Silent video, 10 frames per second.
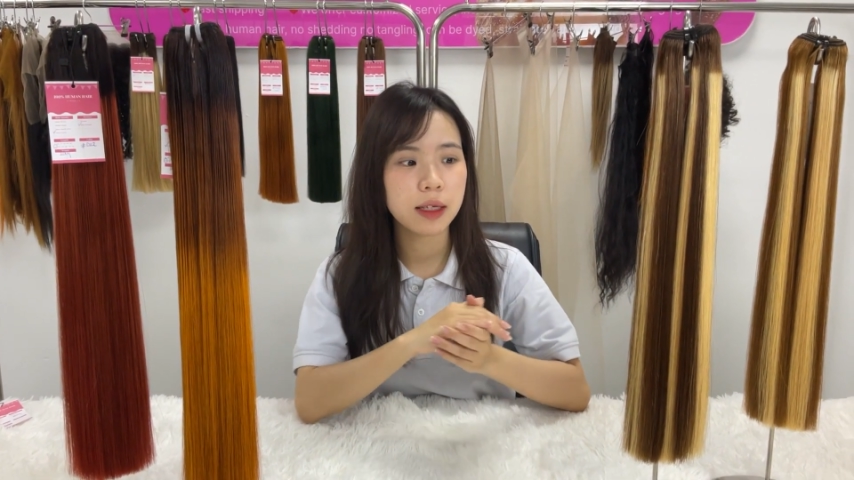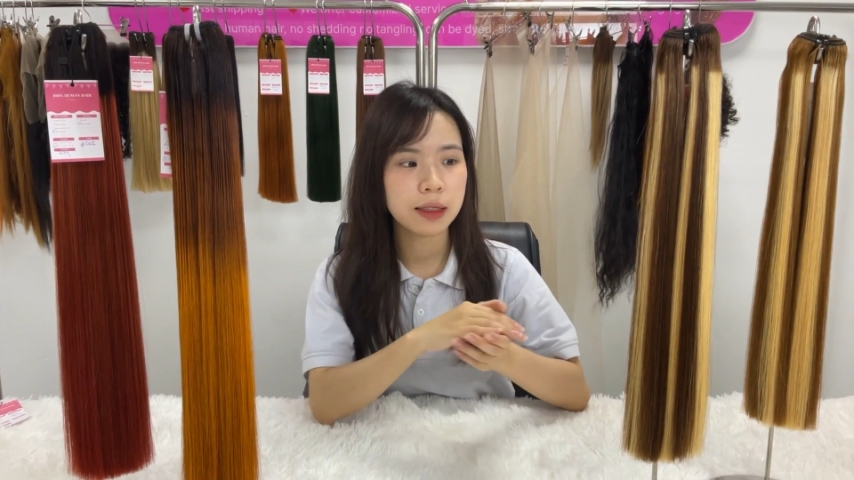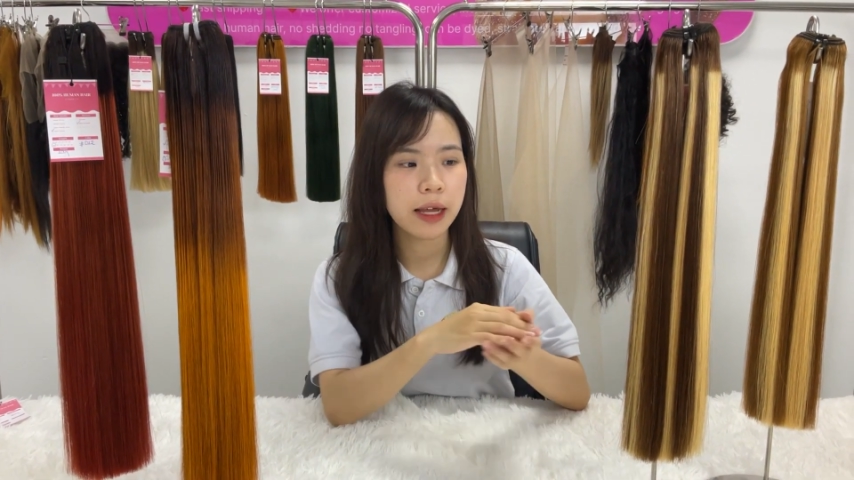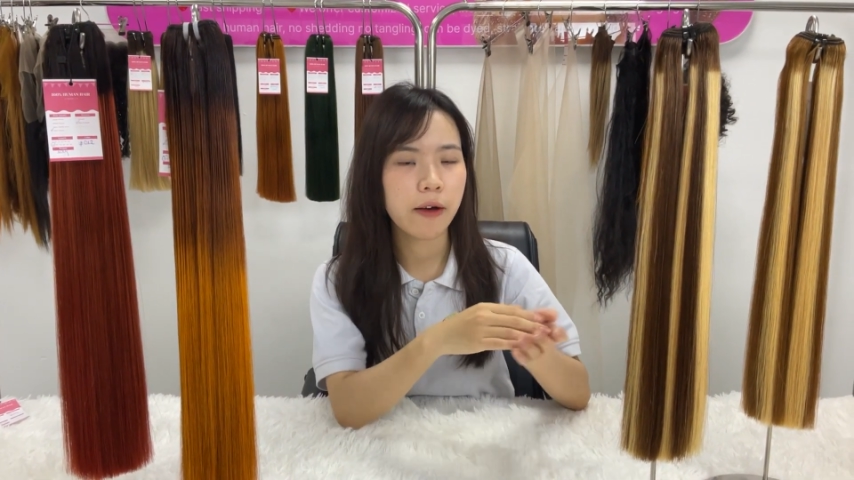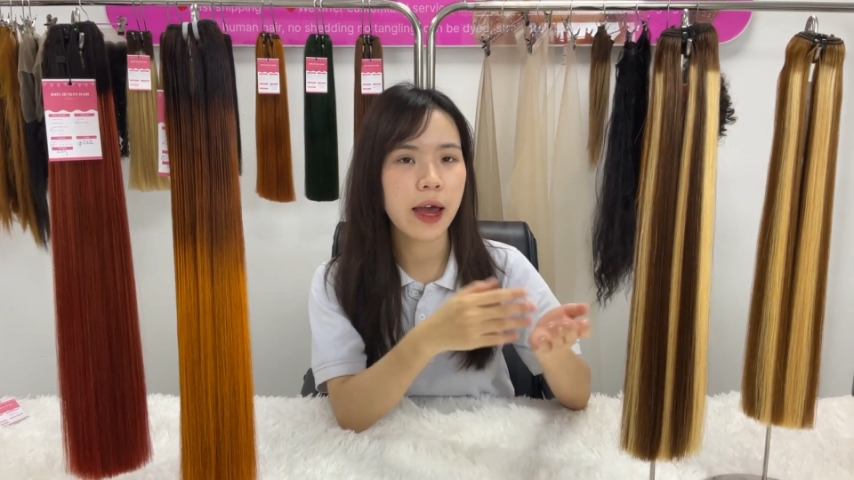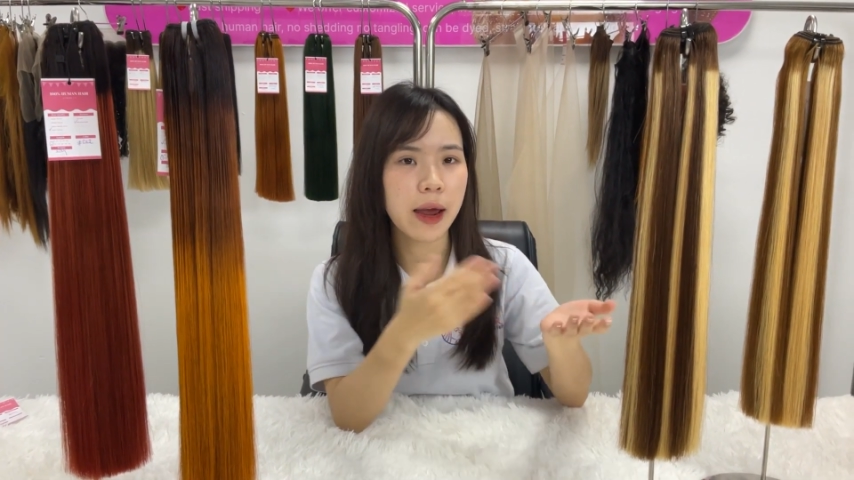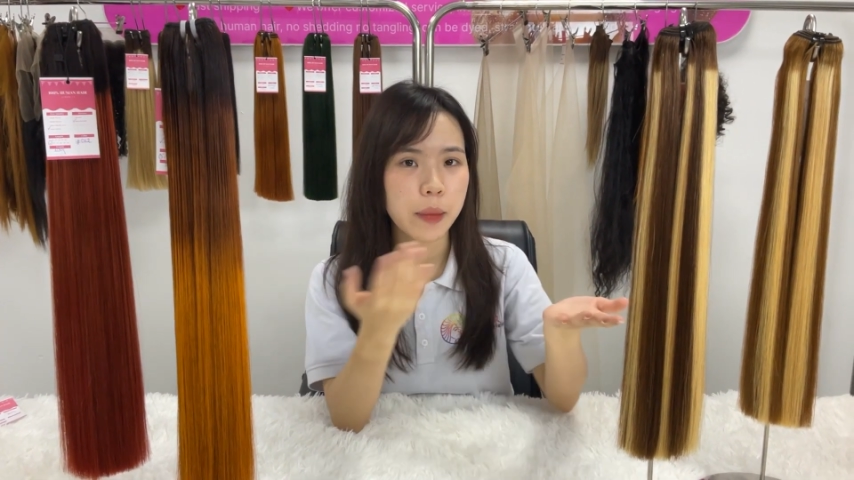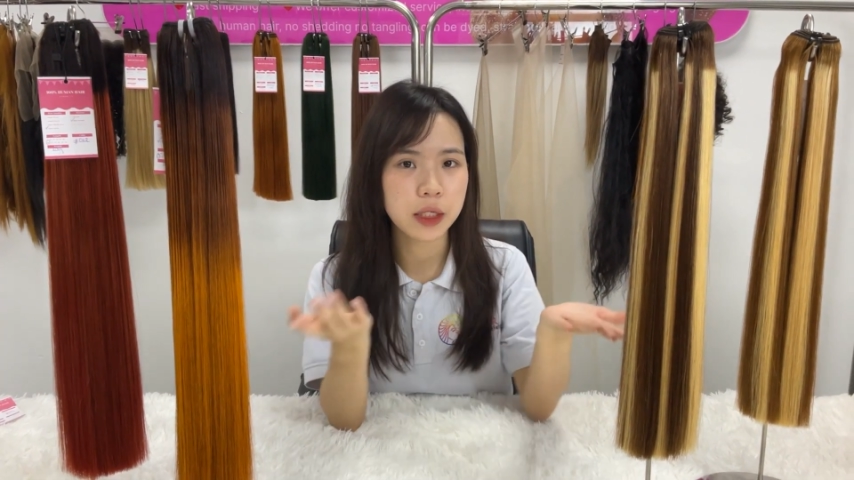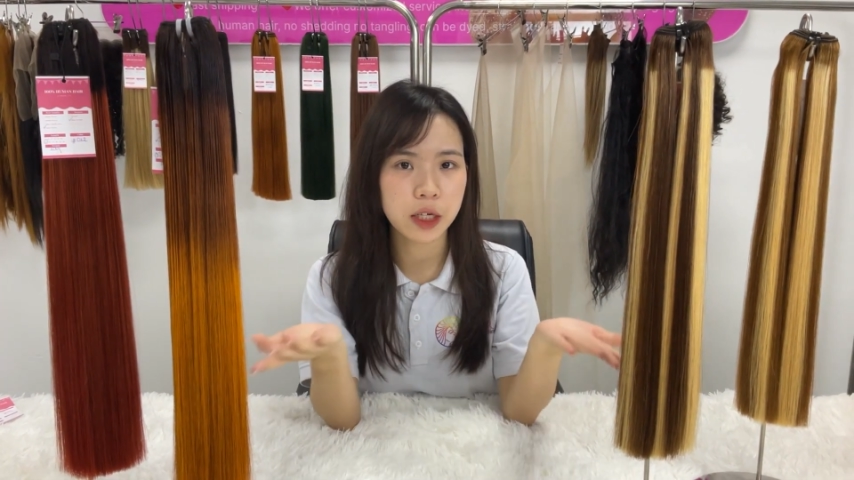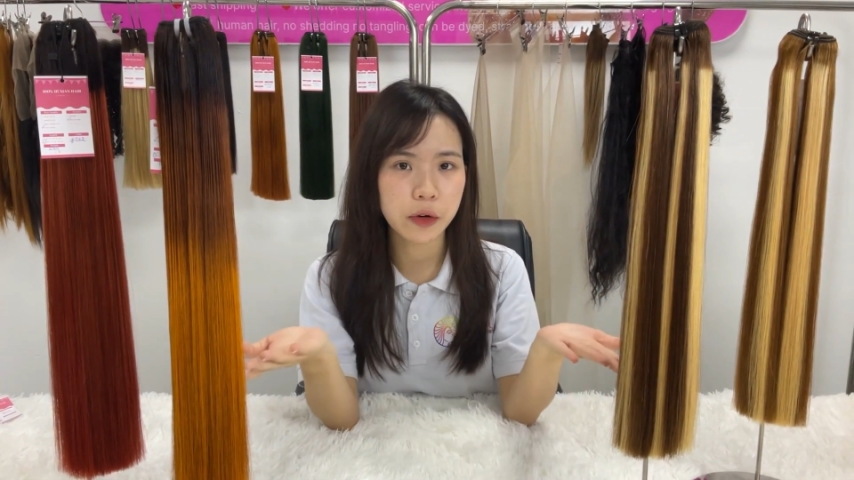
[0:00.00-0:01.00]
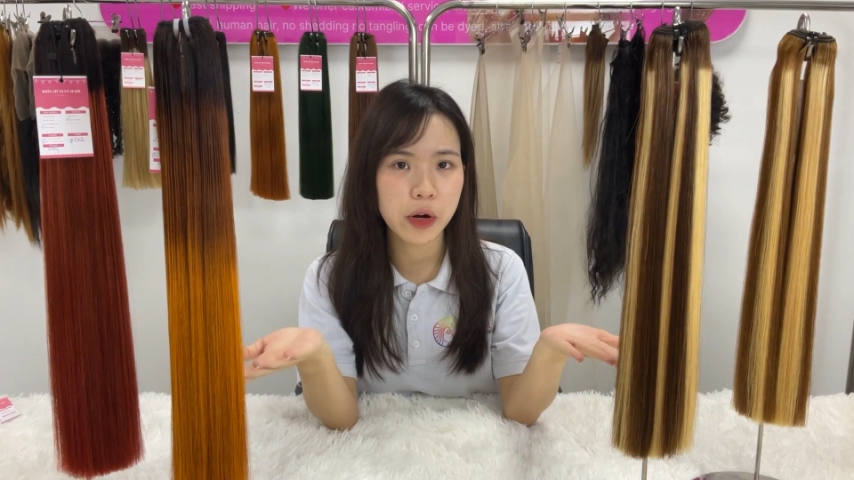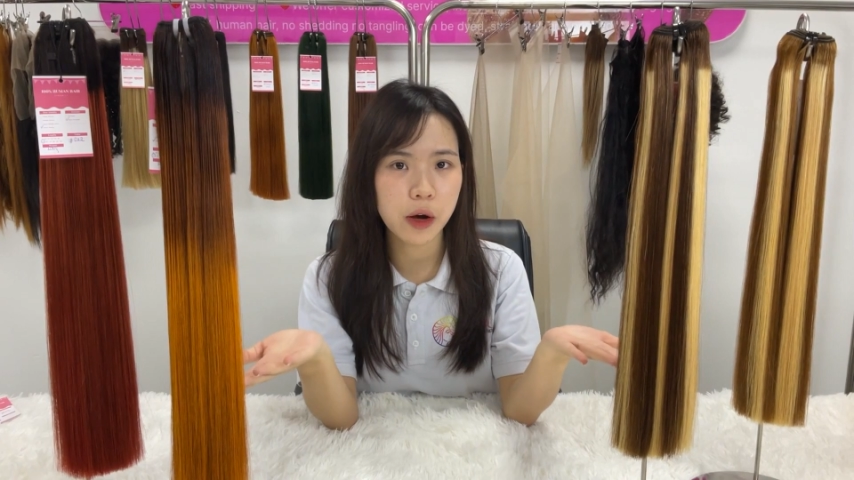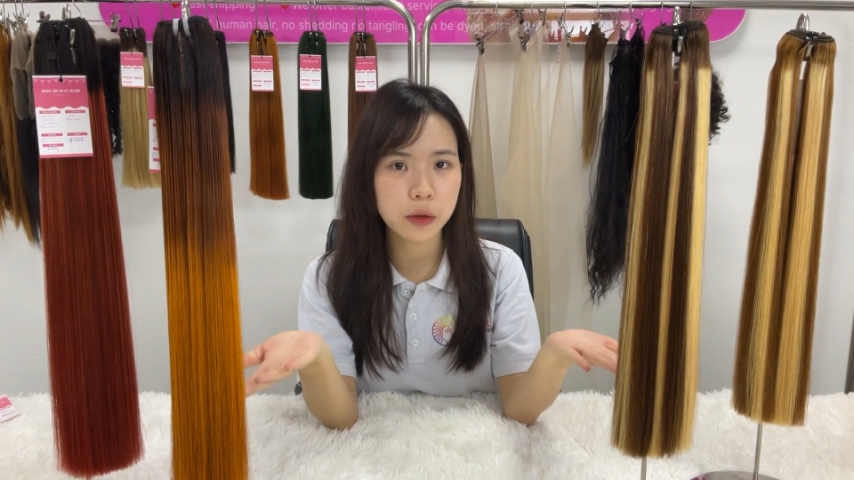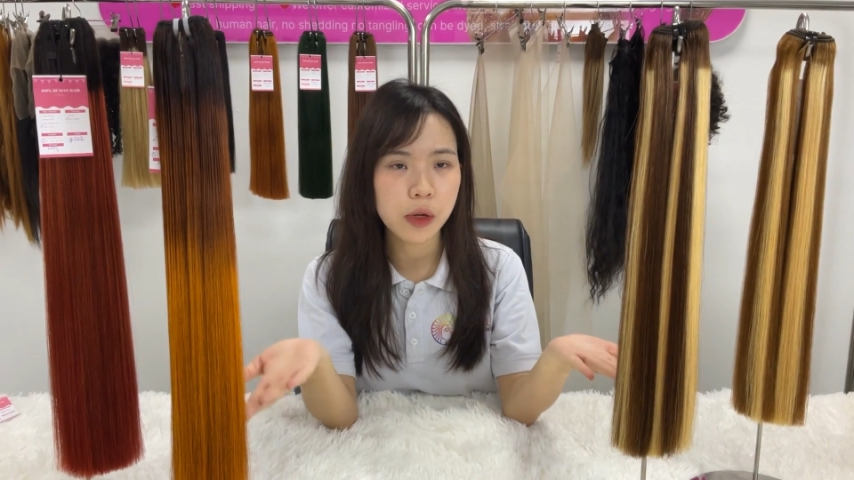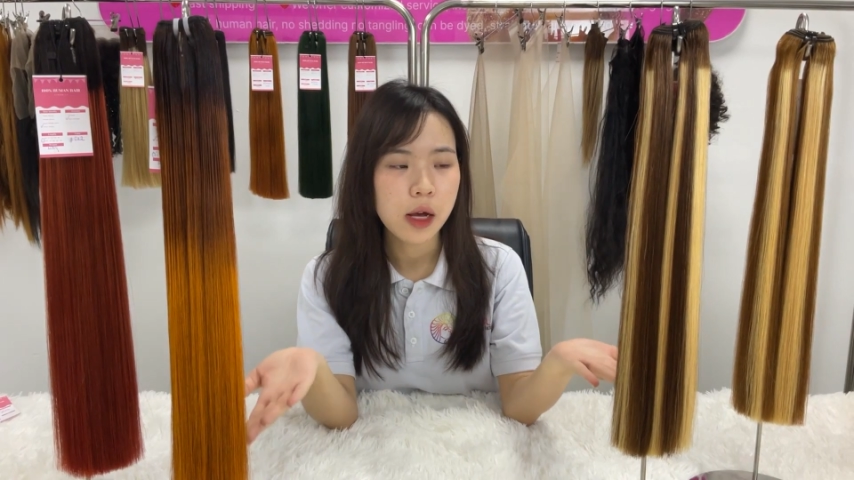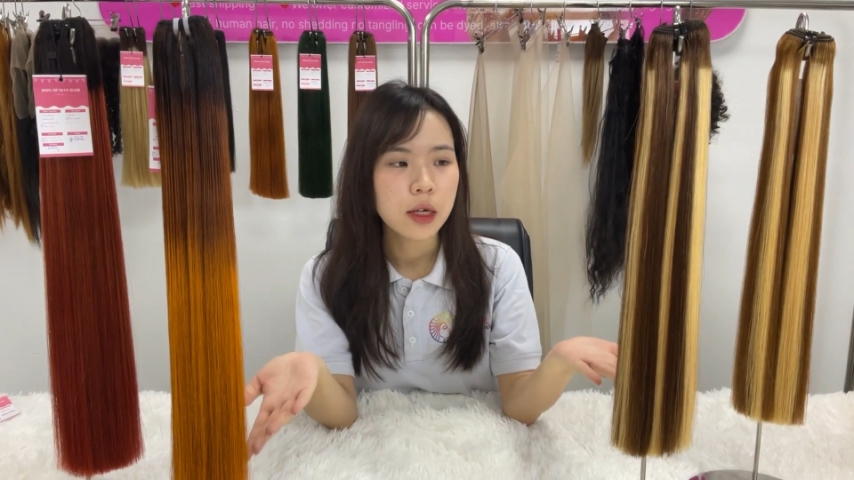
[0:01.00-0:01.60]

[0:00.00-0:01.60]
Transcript: sell hair material.